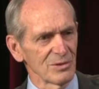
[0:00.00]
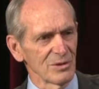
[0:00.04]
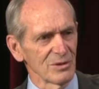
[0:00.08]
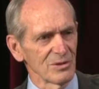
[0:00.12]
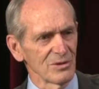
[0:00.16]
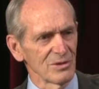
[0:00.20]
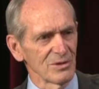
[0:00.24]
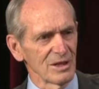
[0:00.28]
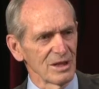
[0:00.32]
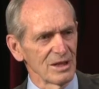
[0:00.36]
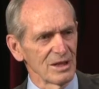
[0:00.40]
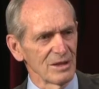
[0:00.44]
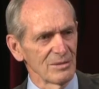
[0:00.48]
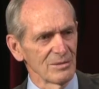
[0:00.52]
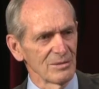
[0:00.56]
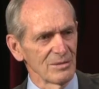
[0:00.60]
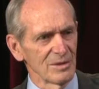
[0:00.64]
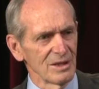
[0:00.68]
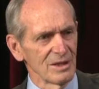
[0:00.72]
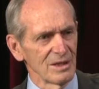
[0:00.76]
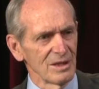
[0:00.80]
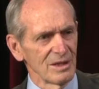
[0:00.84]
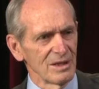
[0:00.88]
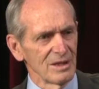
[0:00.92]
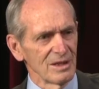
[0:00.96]
program,
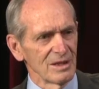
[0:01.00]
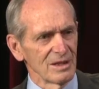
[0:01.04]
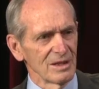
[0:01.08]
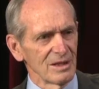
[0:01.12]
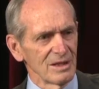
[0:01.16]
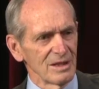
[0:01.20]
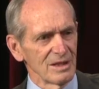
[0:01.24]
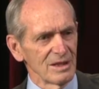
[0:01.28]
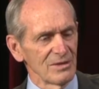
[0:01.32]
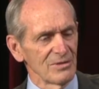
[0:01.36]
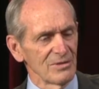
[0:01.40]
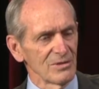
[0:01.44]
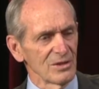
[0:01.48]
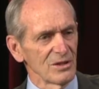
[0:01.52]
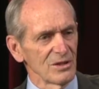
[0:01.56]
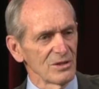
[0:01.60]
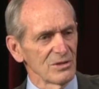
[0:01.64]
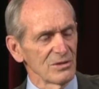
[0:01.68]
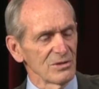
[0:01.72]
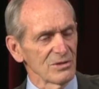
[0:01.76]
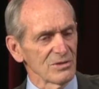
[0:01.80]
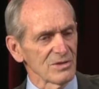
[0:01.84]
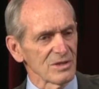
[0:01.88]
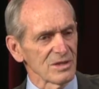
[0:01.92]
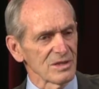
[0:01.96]
even
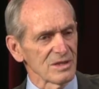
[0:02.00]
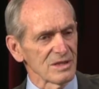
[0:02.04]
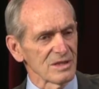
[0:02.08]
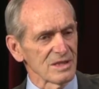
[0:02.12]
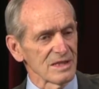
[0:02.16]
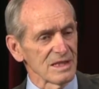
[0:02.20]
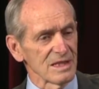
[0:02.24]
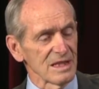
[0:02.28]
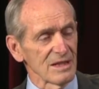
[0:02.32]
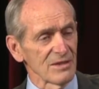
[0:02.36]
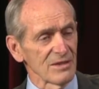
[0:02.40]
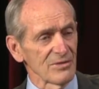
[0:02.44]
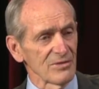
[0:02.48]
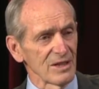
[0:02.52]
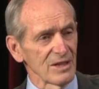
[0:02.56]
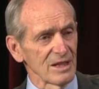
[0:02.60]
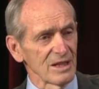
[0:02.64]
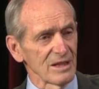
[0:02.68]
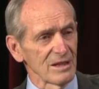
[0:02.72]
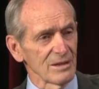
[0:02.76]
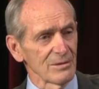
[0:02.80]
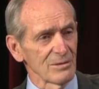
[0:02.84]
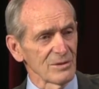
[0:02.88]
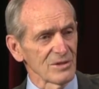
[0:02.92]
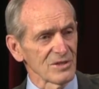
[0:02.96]
though
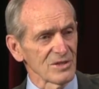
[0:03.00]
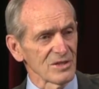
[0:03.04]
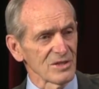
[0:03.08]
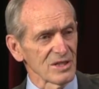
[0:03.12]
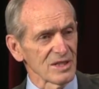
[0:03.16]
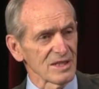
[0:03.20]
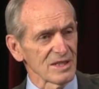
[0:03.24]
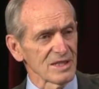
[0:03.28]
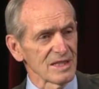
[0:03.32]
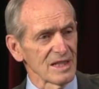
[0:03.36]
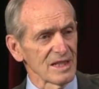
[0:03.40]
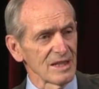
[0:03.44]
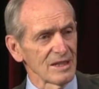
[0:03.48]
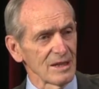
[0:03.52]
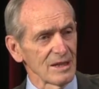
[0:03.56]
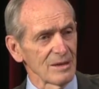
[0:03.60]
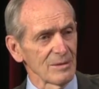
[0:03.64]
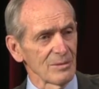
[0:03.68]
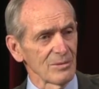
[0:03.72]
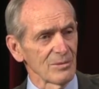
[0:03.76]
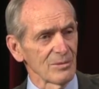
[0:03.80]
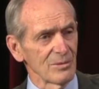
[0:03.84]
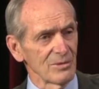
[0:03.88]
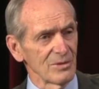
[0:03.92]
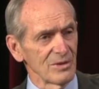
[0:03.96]
CFI was just set
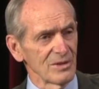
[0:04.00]
up